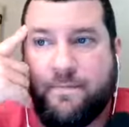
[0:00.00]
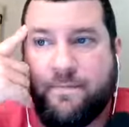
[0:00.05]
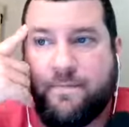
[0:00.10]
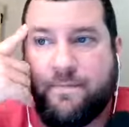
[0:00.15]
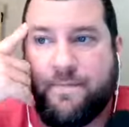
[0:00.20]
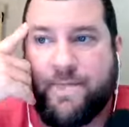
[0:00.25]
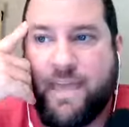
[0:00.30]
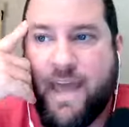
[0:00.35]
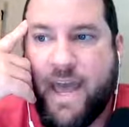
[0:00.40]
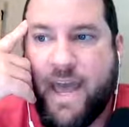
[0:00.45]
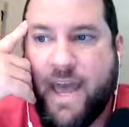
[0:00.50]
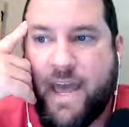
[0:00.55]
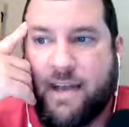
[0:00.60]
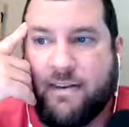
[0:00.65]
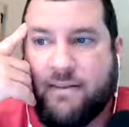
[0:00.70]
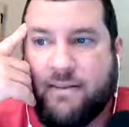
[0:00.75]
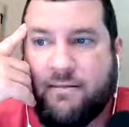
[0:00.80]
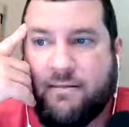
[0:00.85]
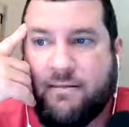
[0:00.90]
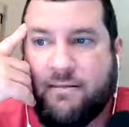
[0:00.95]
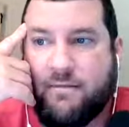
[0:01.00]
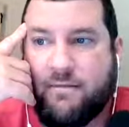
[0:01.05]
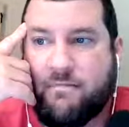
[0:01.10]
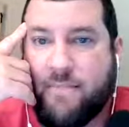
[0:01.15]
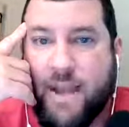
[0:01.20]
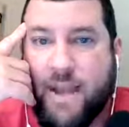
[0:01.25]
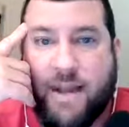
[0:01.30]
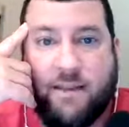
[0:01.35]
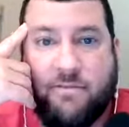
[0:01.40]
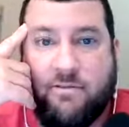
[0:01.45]
that
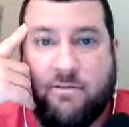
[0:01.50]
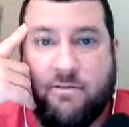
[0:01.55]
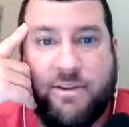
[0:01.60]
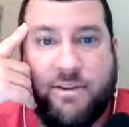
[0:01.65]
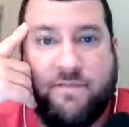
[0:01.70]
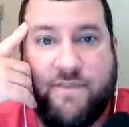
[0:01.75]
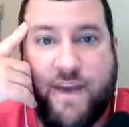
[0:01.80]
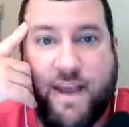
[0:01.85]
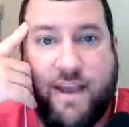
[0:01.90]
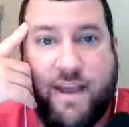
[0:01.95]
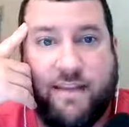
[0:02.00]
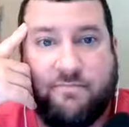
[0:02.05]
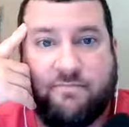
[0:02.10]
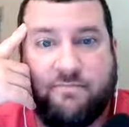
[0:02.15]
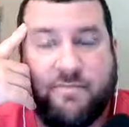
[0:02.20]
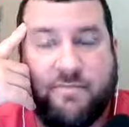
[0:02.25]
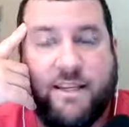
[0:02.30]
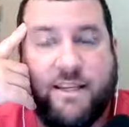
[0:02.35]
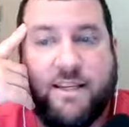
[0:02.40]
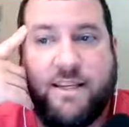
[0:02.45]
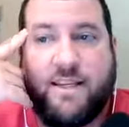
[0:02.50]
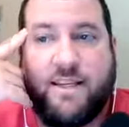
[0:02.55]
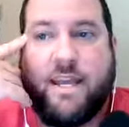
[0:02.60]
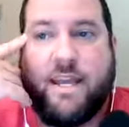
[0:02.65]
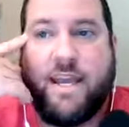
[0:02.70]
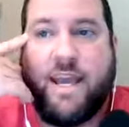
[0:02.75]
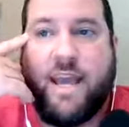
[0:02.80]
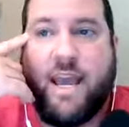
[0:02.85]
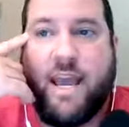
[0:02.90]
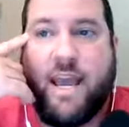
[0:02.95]
made it through just fine.
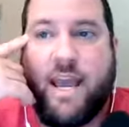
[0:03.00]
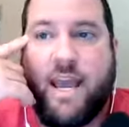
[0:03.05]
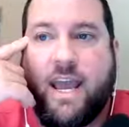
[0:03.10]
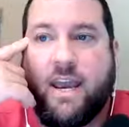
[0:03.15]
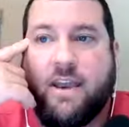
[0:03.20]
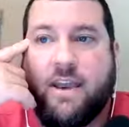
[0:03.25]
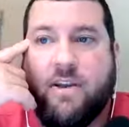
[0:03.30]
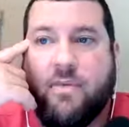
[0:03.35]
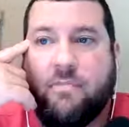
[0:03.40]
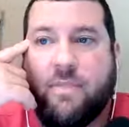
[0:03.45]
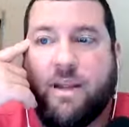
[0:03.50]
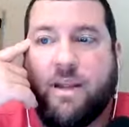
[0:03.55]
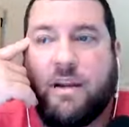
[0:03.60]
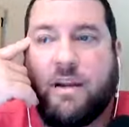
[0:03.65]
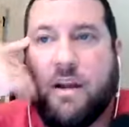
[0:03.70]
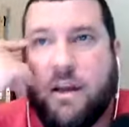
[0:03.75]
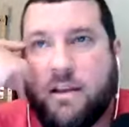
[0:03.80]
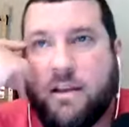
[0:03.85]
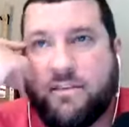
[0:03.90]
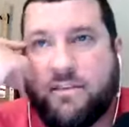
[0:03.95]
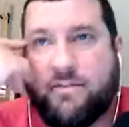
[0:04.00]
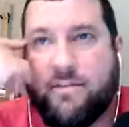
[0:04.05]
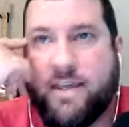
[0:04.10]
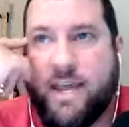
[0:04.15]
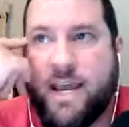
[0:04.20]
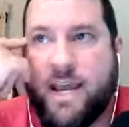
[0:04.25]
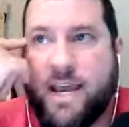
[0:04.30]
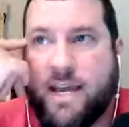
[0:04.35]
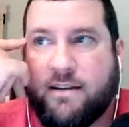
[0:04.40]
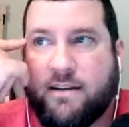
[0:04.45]
And because of
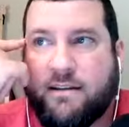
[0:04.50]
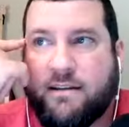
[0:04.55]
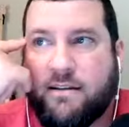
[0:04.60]
that,